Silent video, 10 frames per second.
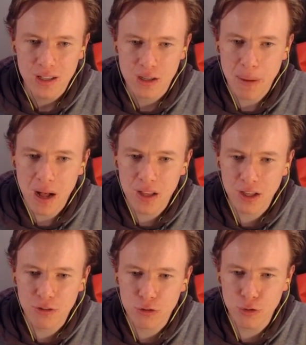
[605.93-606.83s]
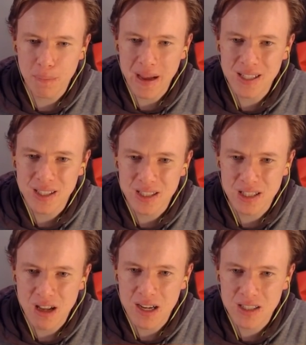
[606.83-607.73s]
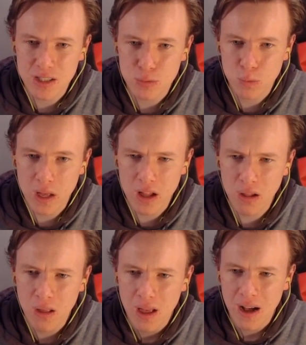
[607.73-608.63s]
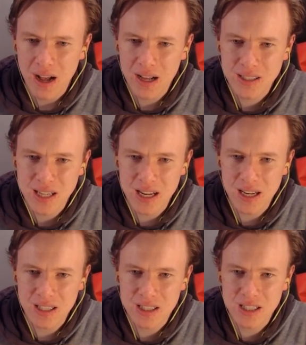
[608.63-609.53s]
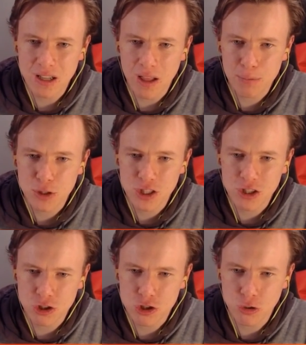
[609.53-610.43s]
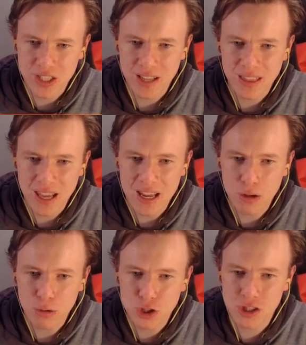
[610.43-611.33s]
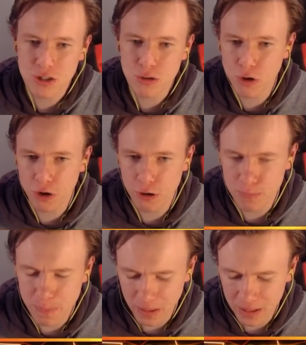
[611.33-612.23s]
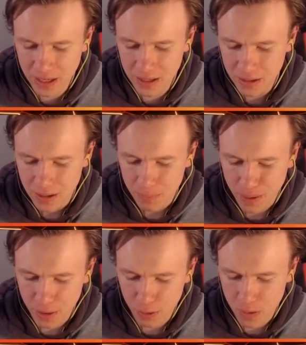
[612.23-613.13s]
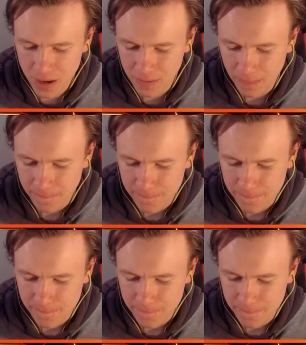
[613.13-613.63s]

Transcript: The pathing through the base is nice as well. RC is still up. She just took down the Eagle. She's still got her ability, by the way.